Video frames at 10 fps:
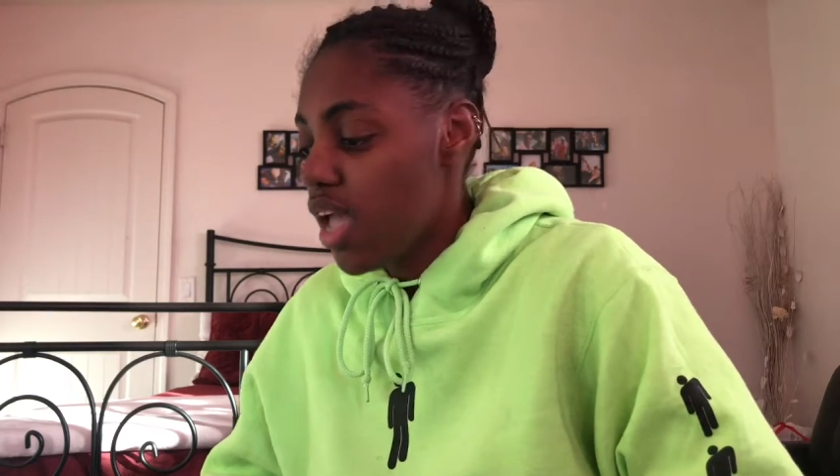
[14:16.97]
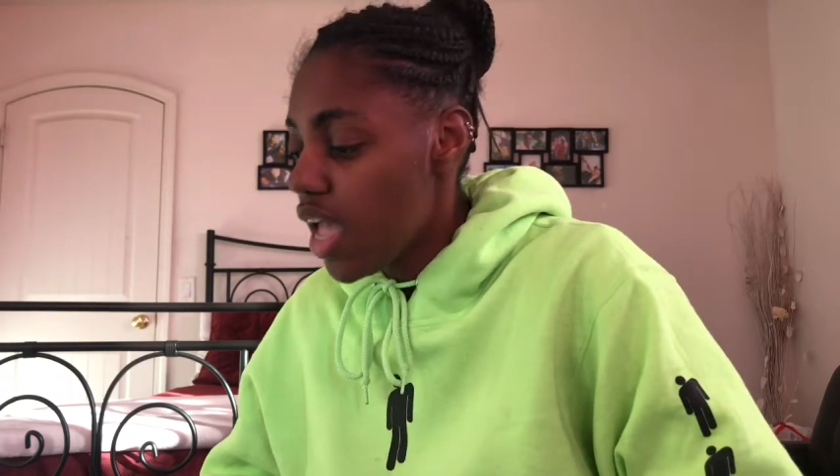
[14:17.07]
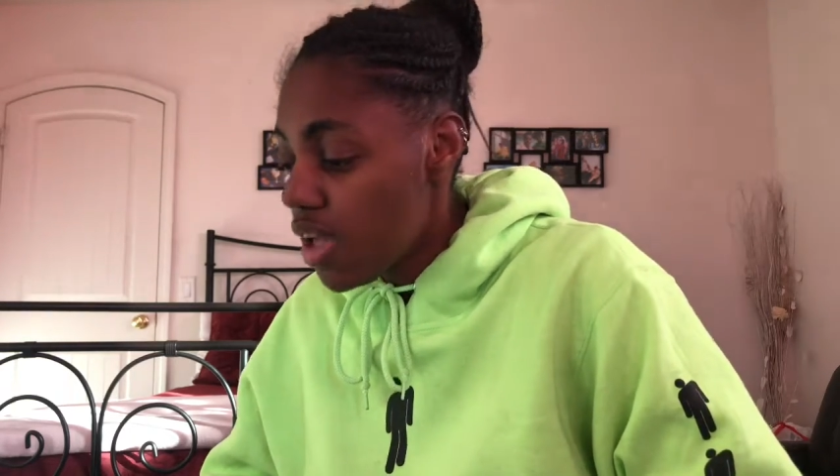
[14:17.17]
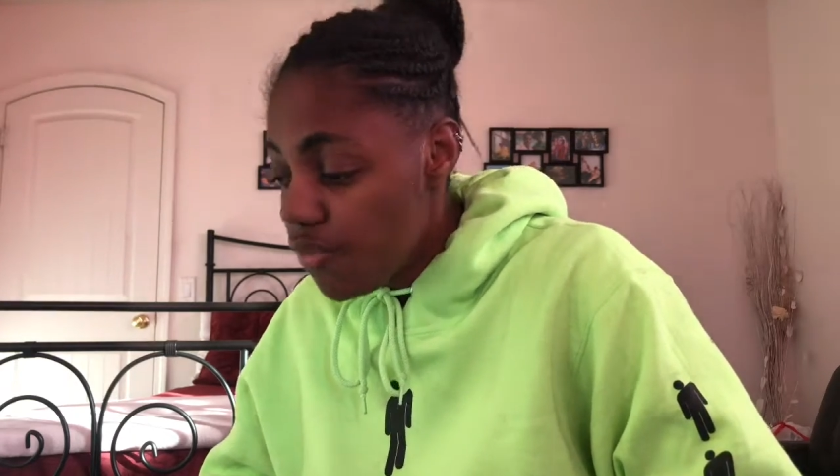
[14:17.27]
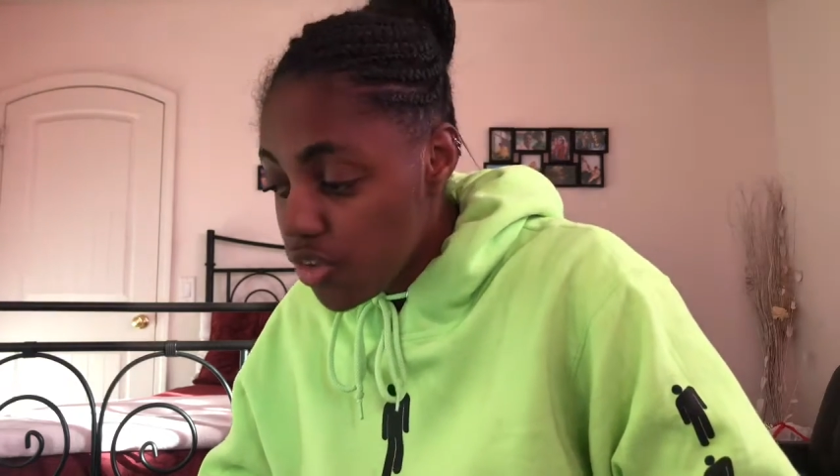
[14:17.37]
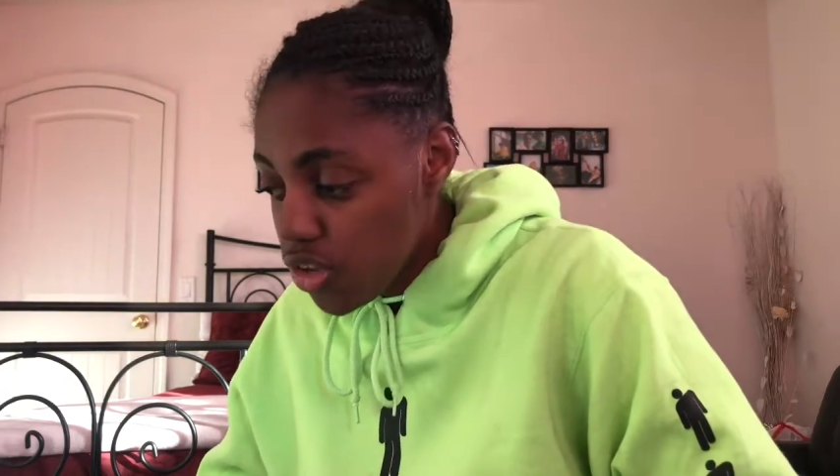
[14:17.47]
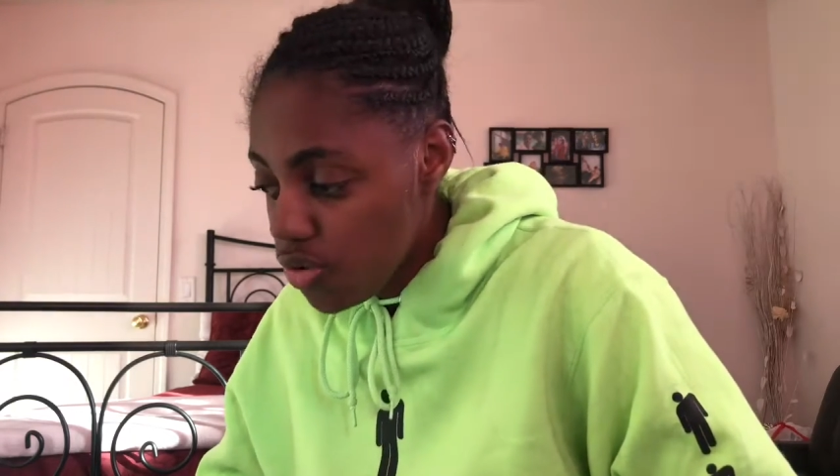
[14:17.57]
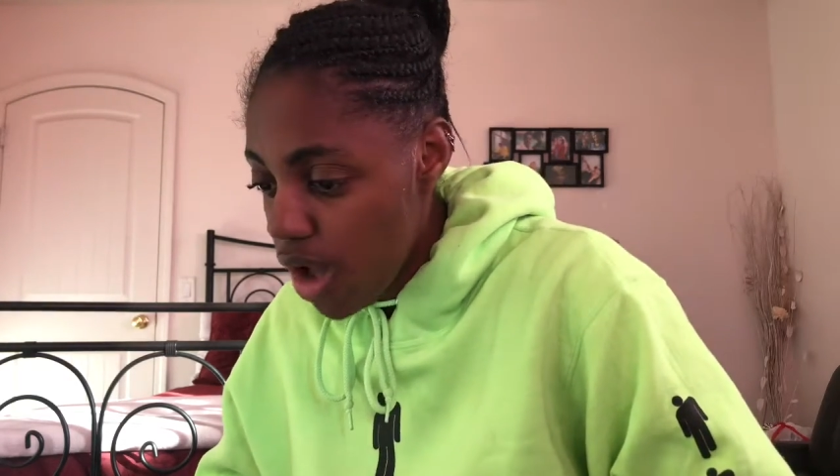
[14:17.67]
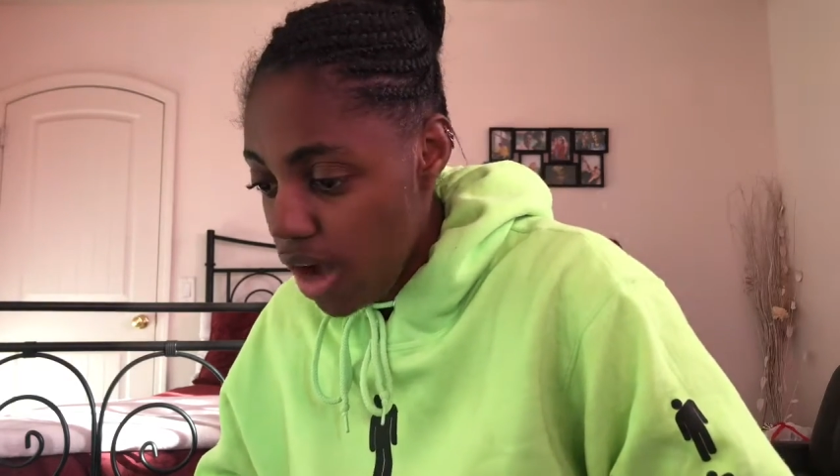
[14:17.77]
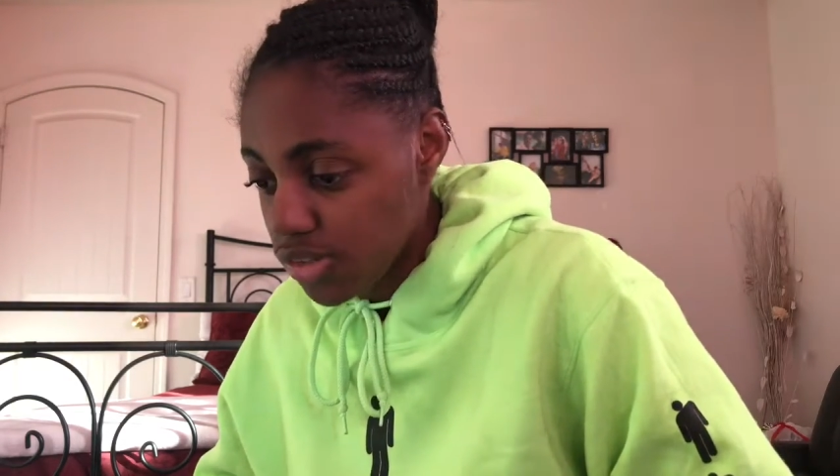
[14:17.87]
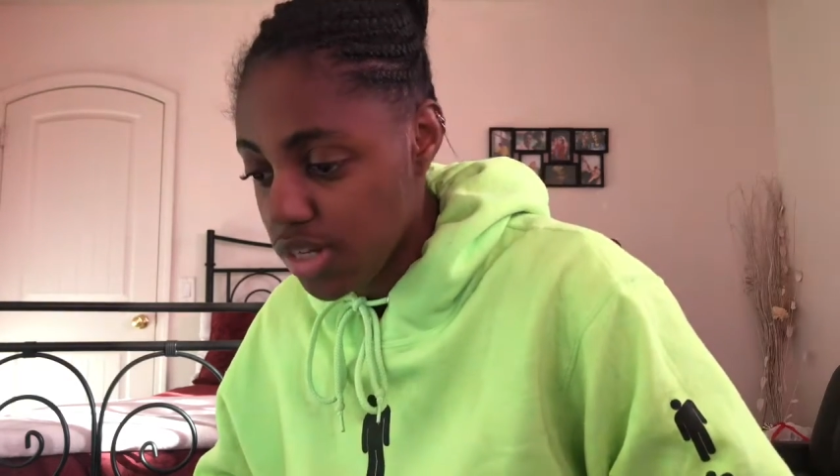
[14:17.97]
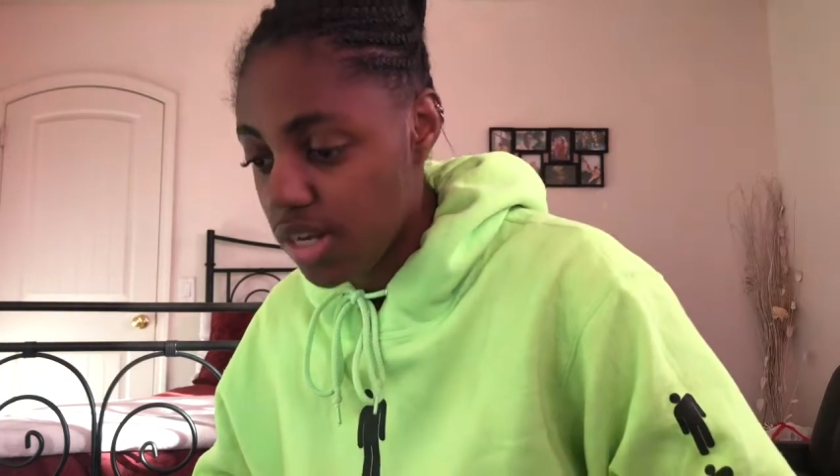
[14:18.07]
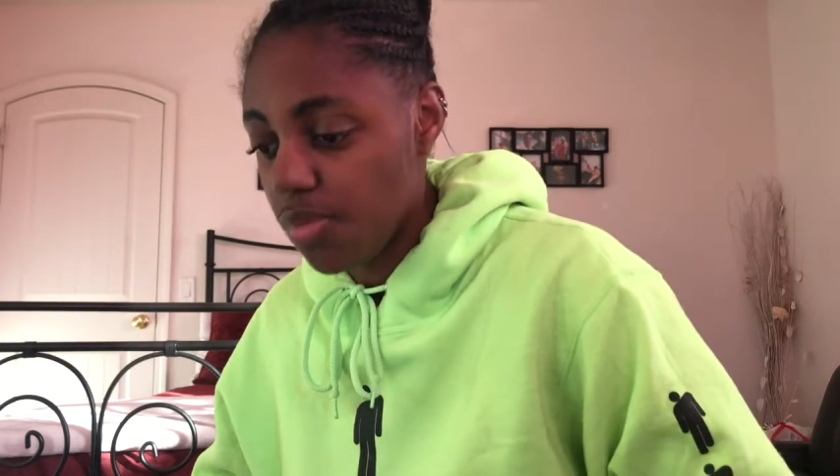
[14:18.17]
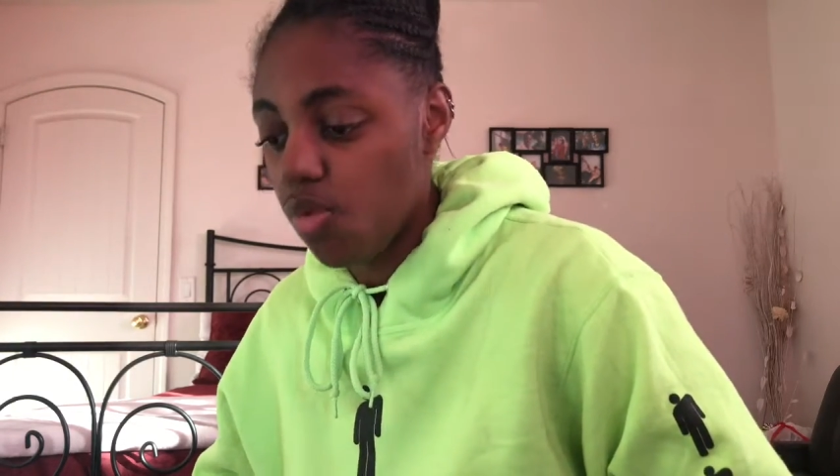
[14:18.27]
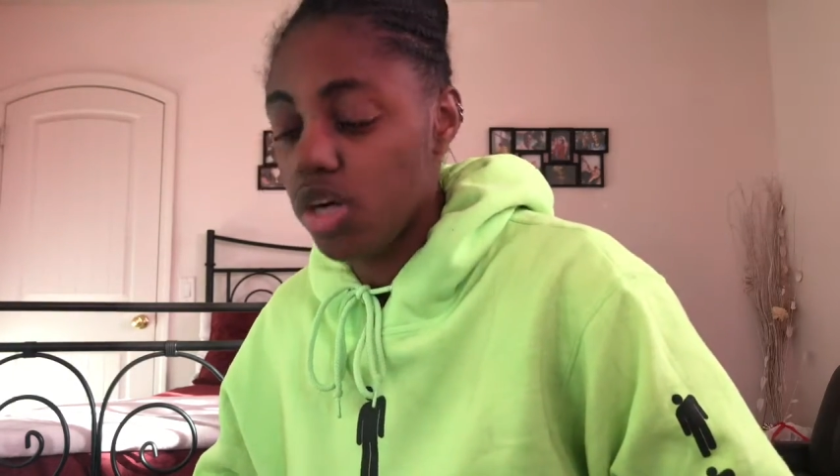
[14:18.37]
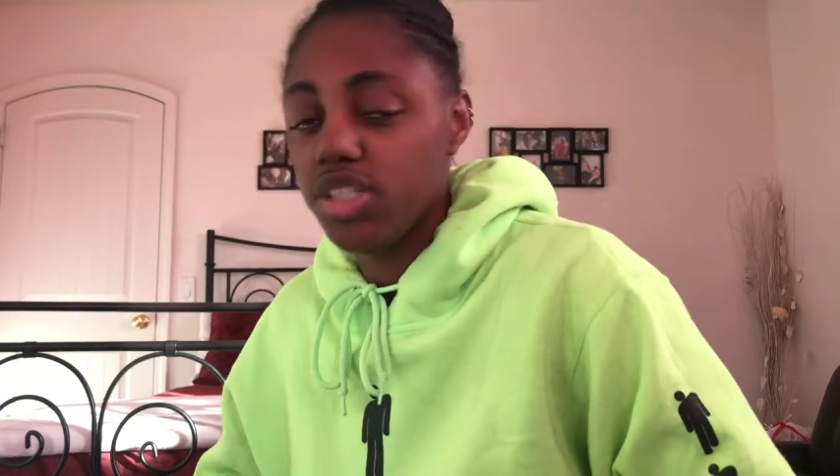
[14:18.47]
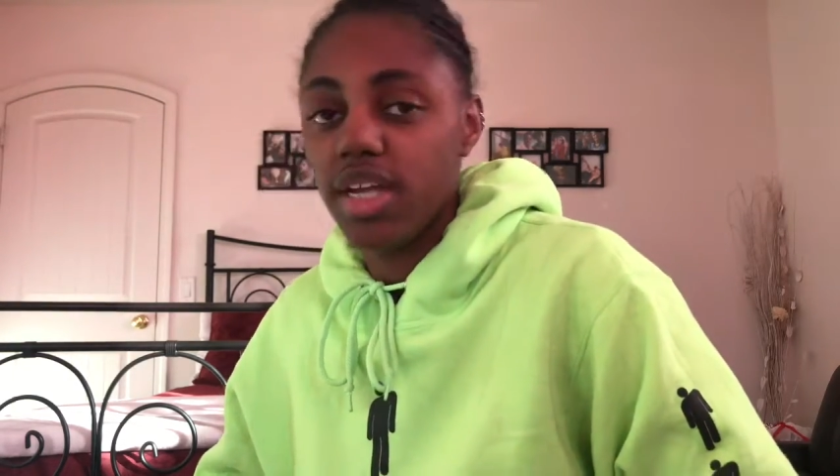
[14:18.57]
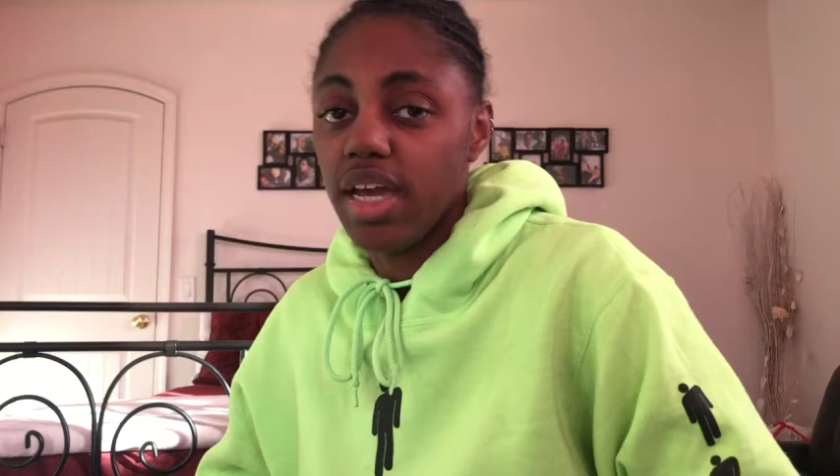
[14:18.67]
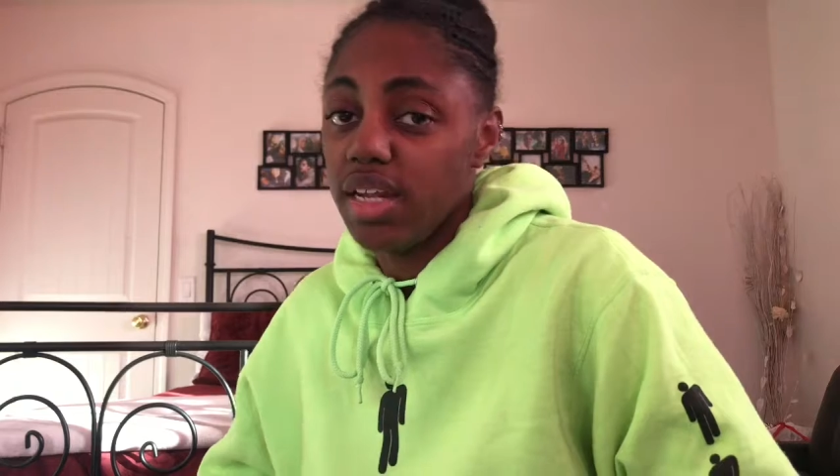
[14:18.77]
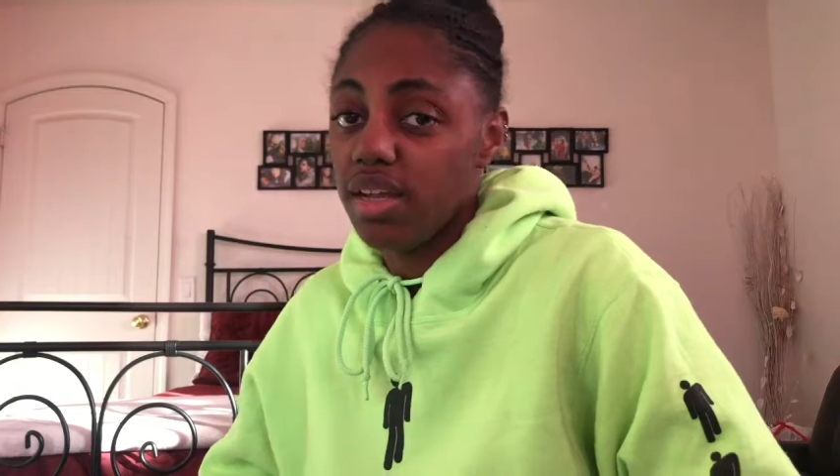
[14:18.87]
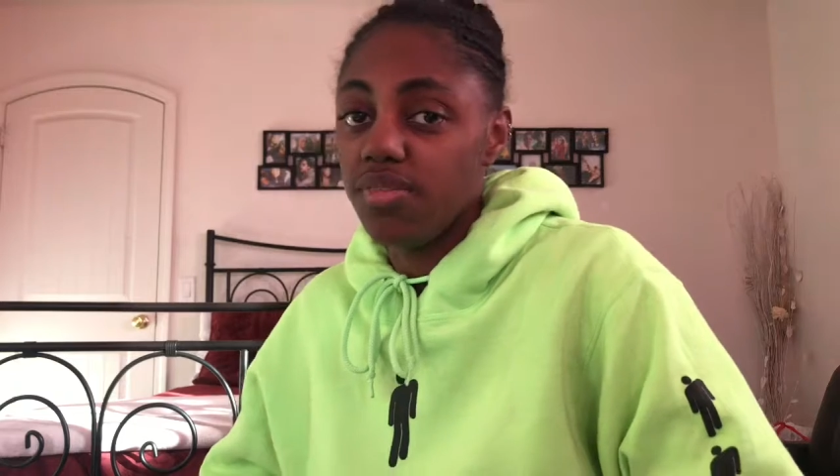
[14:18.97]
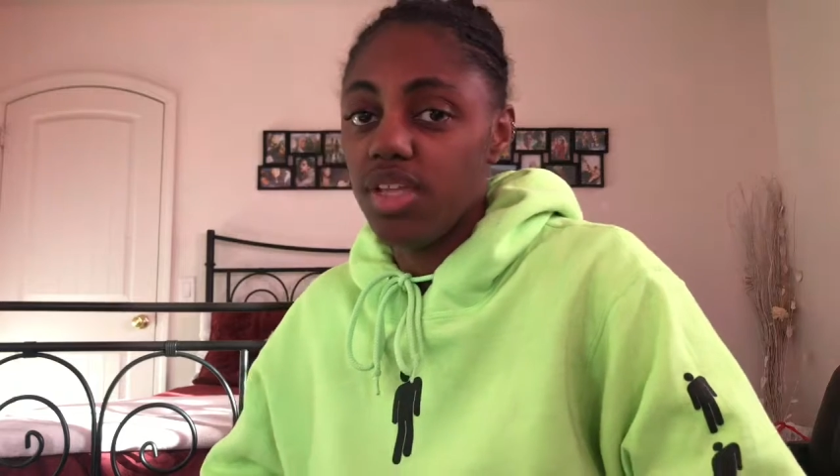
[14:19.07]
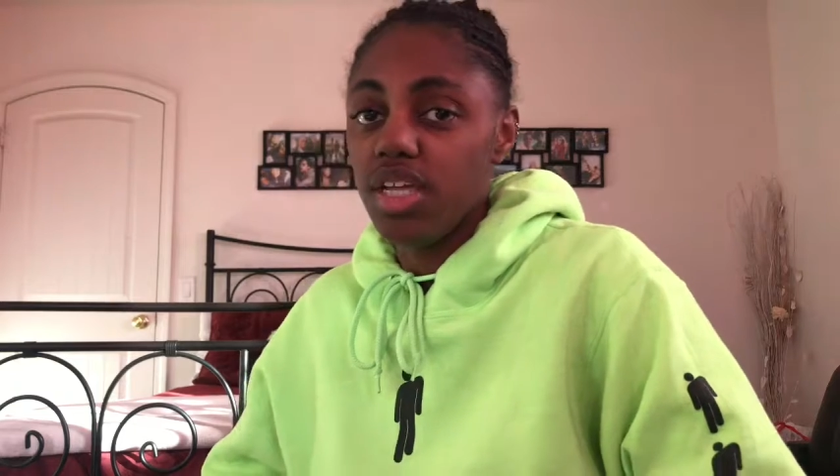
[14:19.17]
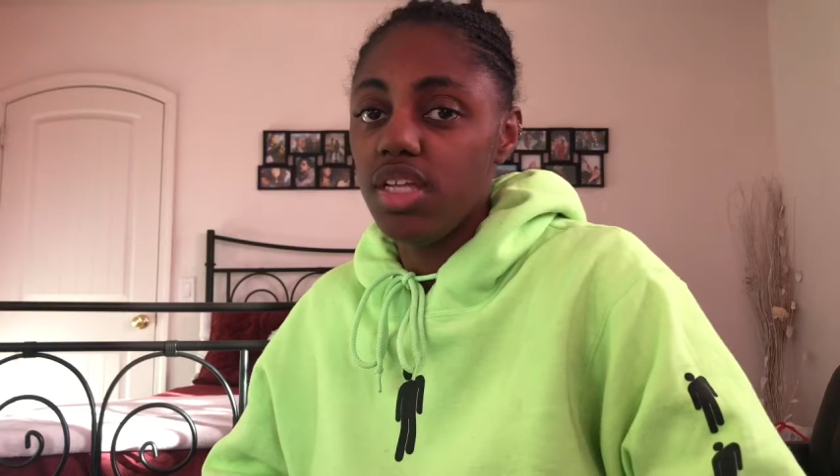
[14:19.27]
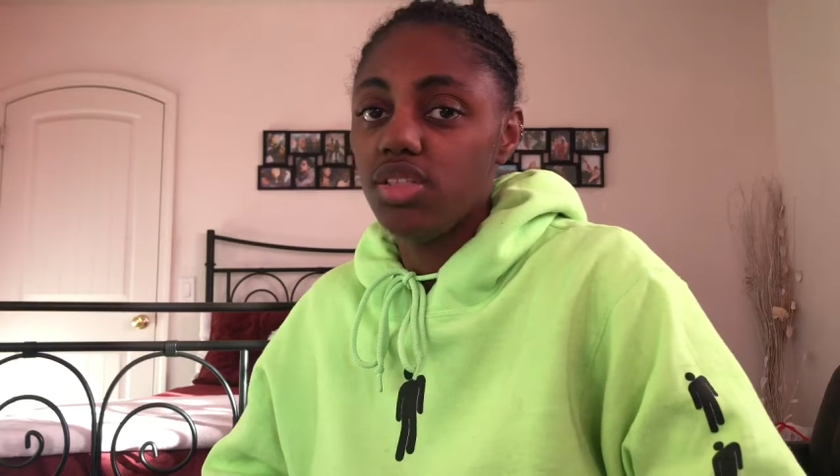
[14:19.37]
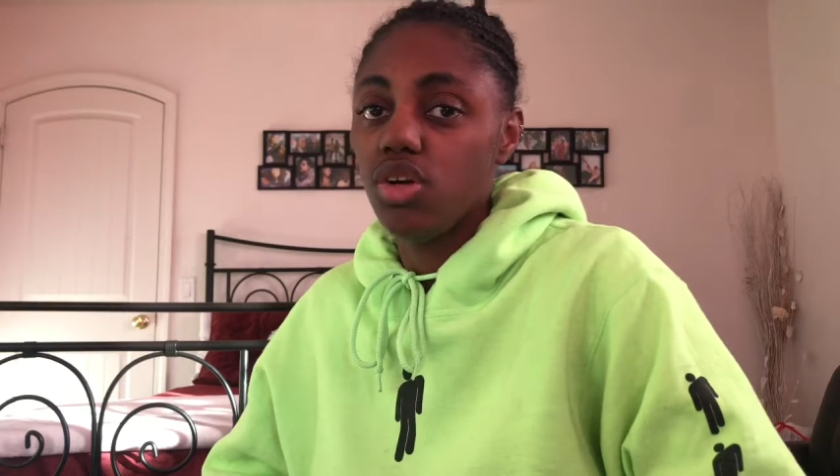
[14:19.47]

if you actually end up watching any of these